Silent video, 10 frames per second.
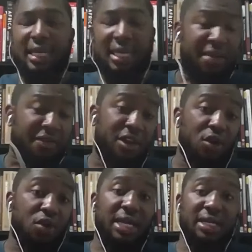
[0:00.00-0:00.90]
Even
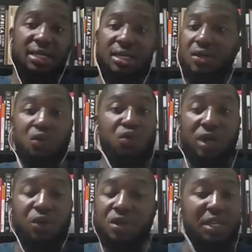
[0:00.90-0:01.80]
locally,
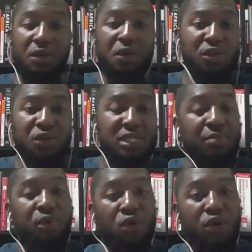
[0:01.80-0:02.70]
Gukurahundi, they're also
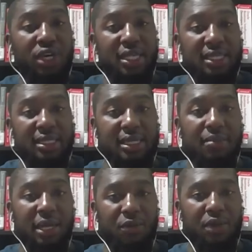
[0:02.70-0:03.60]
deploying the same
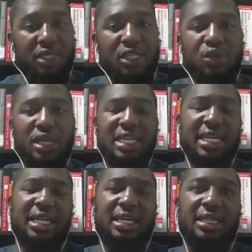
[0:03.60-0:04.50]
language. So I
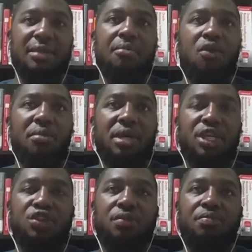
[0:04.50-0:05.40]
think the
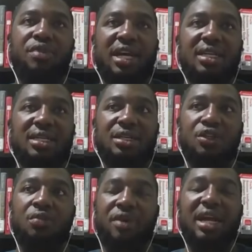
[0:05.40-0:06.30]
moment you
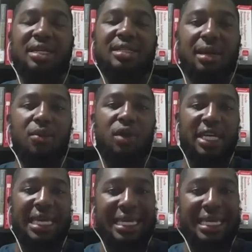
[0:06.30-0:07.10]
brand someone an